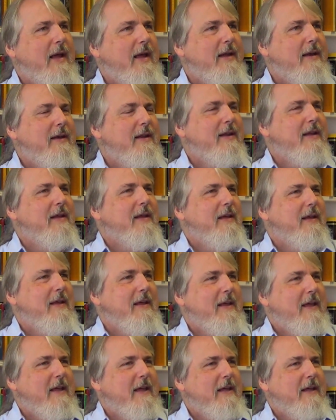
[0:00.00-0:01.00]
And
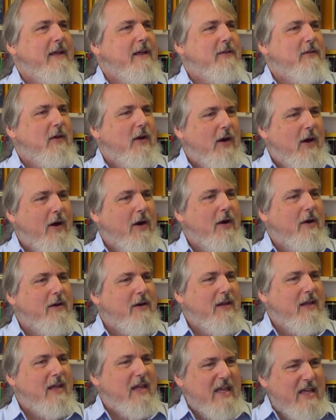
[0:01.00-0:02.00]
it's
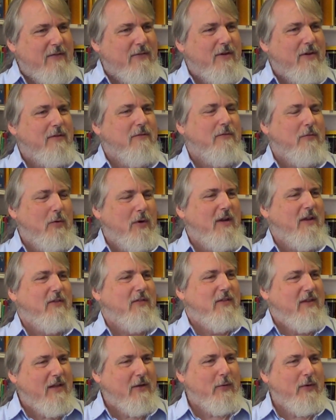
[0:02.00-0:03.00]
hard even for
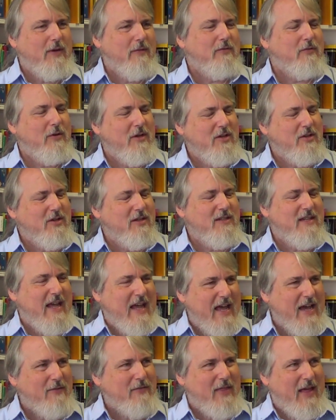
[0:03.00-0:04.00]
a secretive tradition
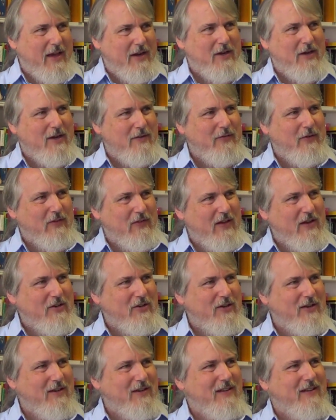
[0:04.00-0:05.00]
to have that
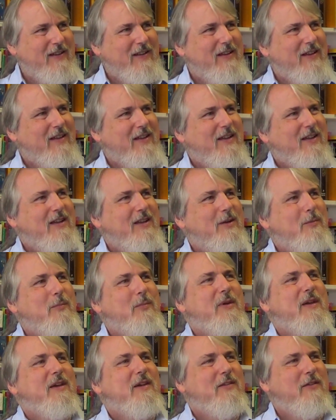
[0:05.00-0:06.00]
conversation
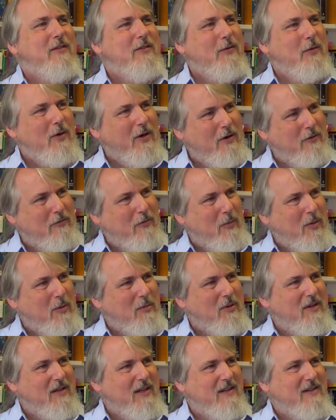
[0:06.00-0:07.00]
because it's so hard for
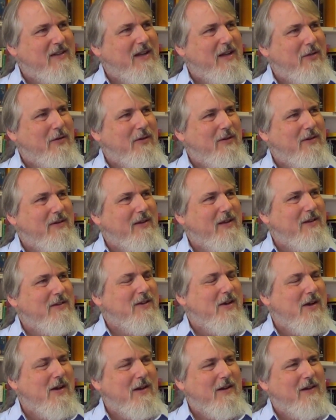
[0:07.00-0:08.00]
people to get together
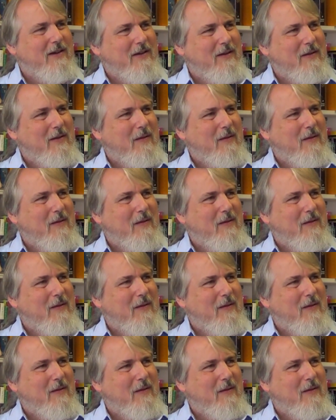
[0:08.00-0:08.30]
and talk.